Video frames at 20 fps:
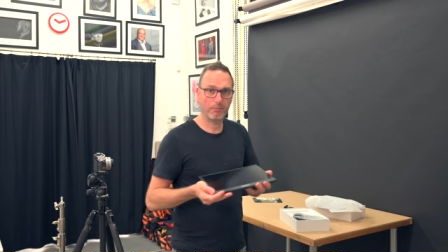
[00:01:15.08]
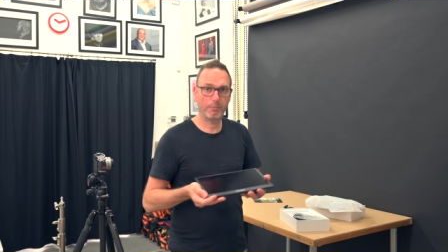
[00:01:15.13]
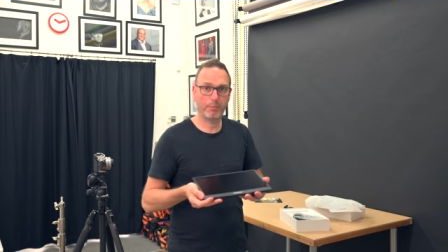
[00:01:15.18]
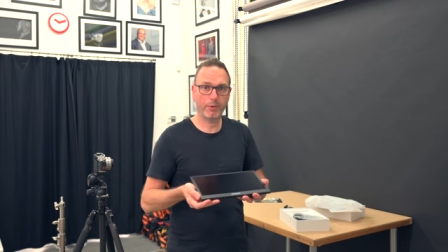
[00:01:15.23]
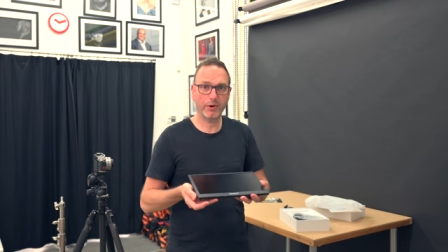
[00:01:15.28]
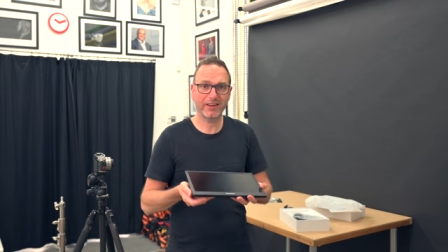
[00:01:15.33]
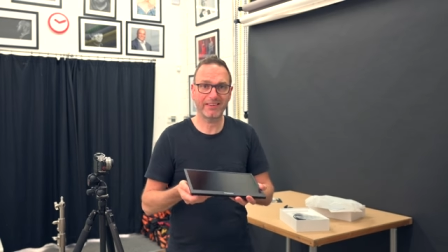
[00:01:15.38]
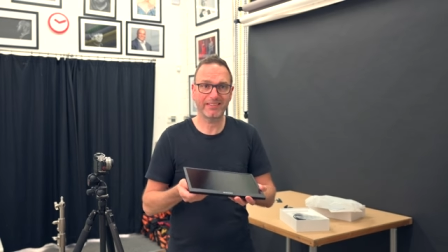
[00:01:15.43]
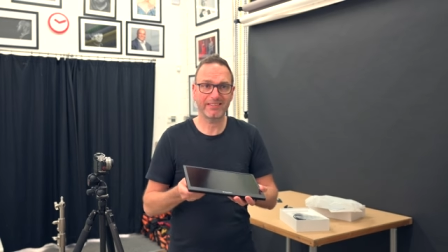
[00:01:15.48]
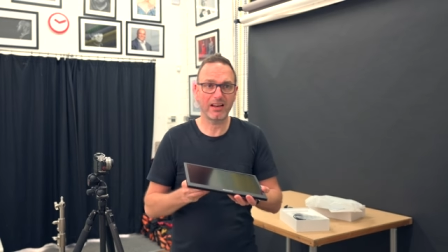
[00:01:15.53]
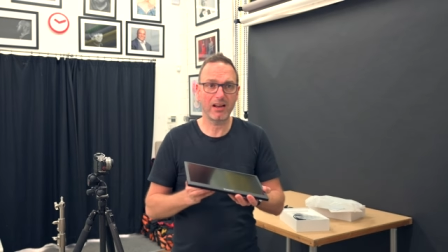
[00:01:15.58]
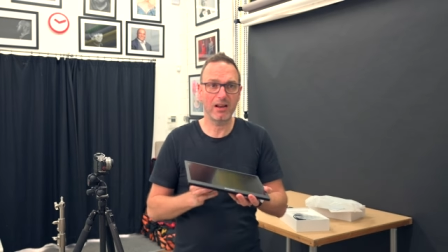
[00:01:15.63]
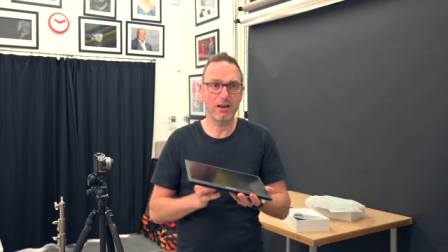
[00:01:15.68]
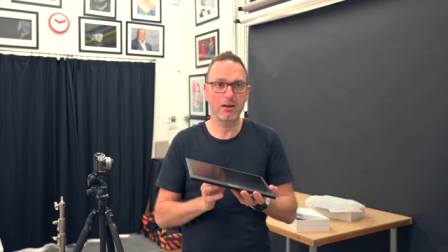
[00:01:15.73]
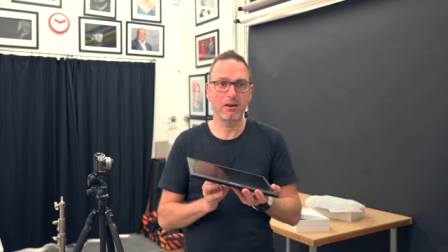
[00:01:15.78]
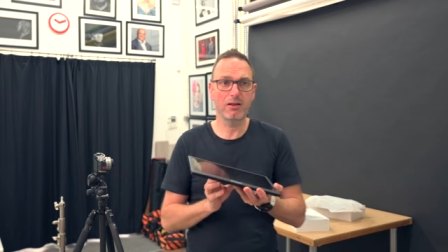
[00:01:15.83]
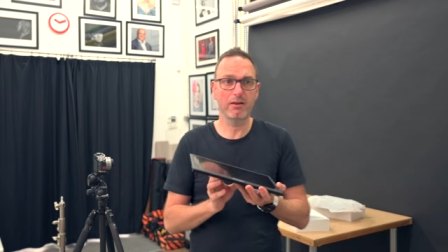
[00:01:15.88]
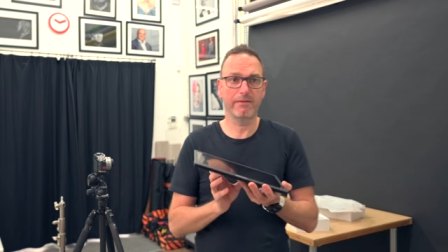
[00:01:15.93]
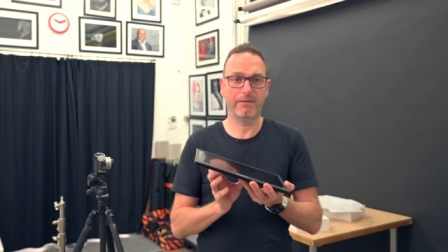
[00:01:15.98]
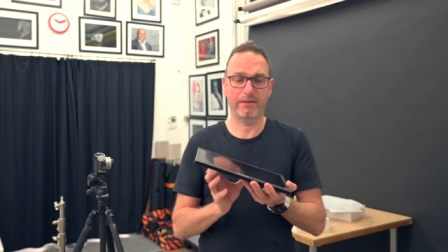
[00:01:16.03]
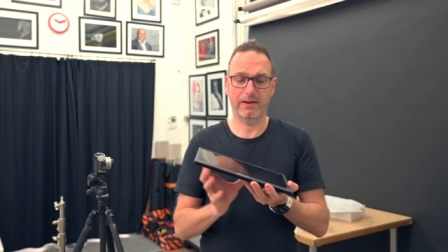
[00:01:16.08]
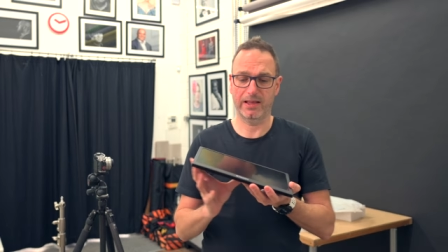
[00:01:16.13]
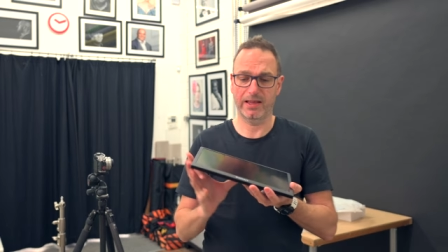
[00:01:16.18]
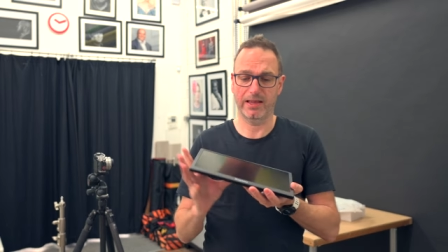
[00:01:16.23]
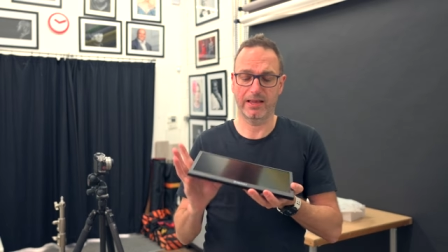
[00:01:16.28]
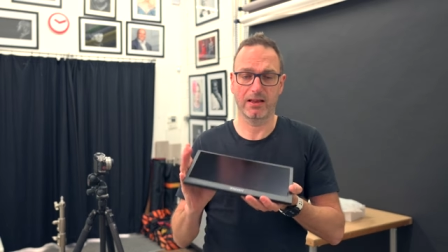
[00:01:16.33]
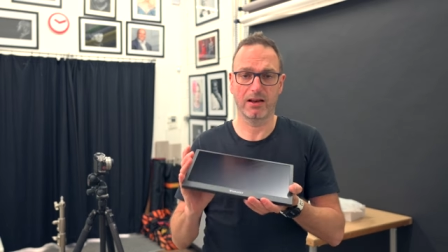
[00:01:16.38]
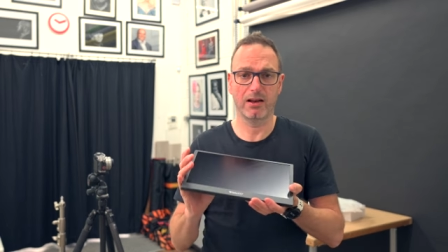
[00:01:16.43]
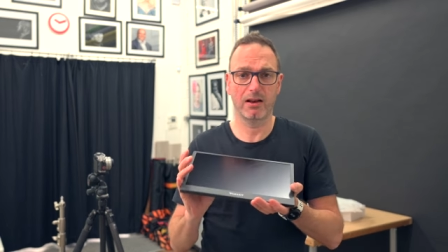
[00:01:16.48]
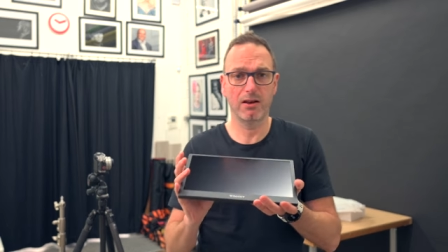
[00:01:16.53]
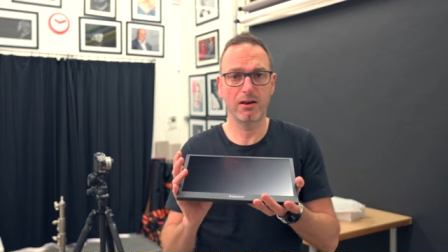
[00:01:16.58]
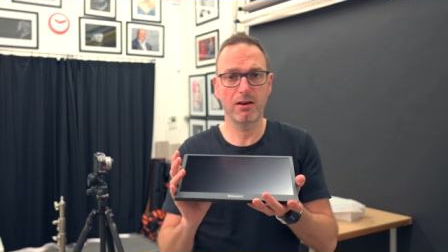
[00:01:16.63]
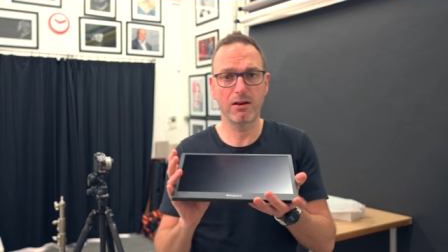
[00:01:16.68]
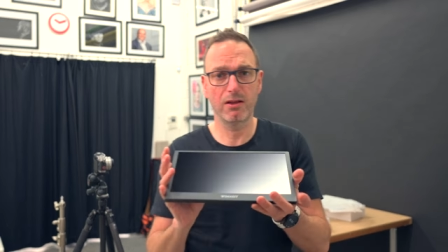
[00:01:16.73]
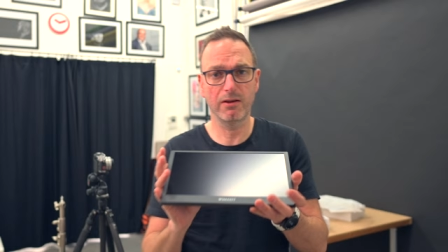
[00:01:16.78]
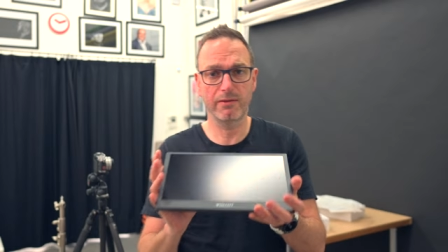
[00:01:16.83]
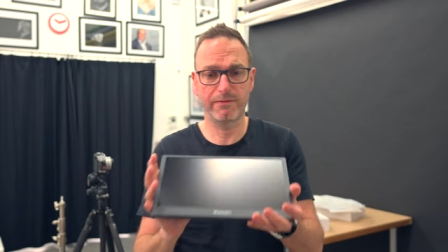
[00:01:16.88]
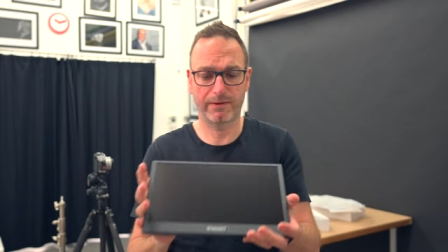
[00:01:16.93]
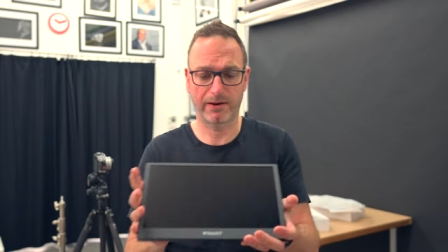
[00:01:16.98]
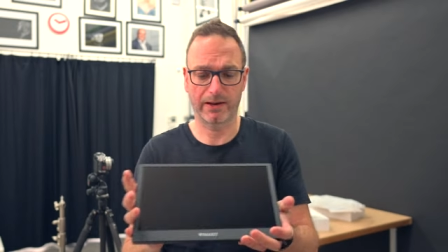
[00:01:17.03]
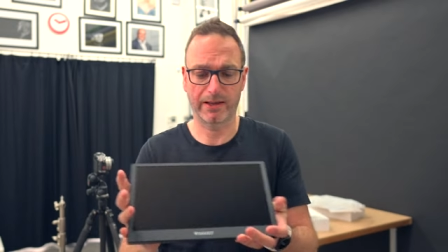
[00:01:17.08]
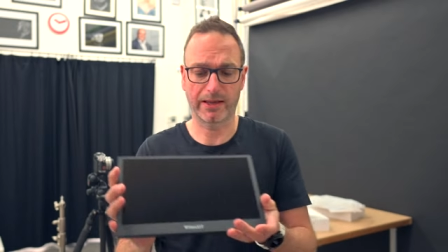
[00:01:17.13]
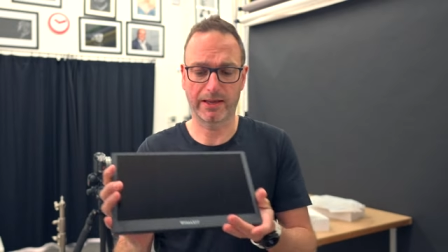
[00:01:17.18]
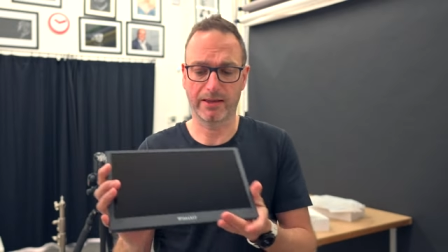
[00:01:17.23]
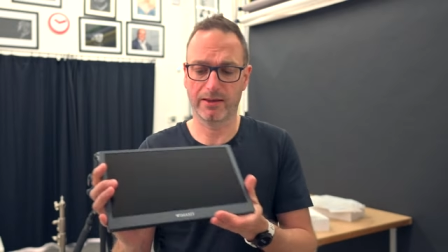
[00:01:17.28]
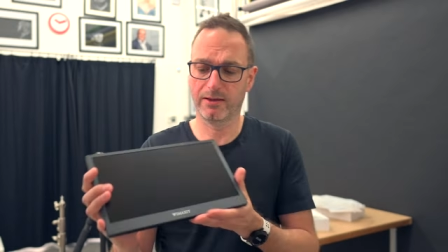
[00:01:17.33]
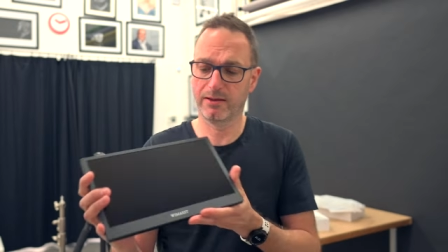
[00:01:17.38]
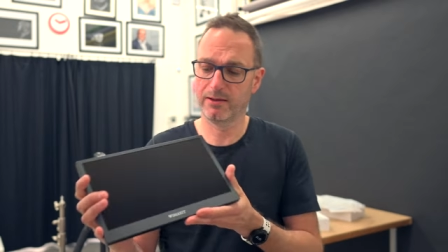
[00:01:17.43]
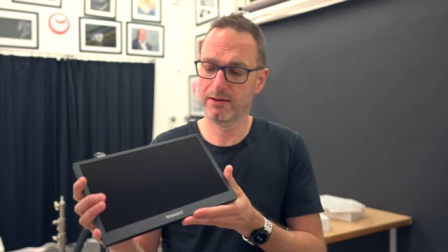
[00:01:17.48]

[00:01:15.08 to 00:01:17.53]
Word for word: But it's a lovely, lovely